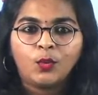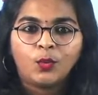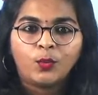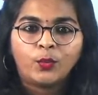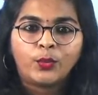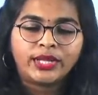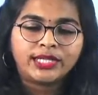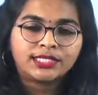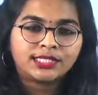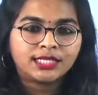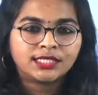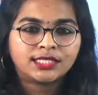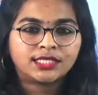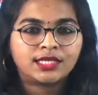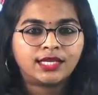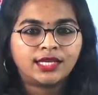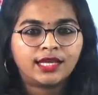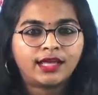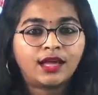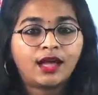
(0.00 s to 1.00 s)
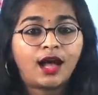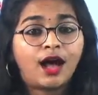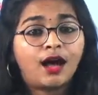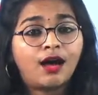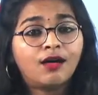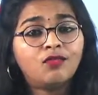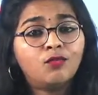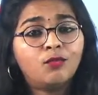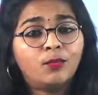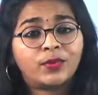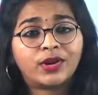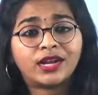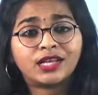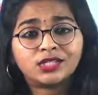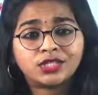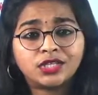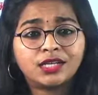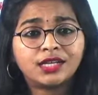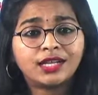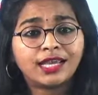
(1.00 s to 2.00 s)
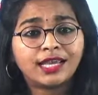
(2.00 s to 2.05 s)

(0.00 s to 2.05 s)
We'll just see like how pressure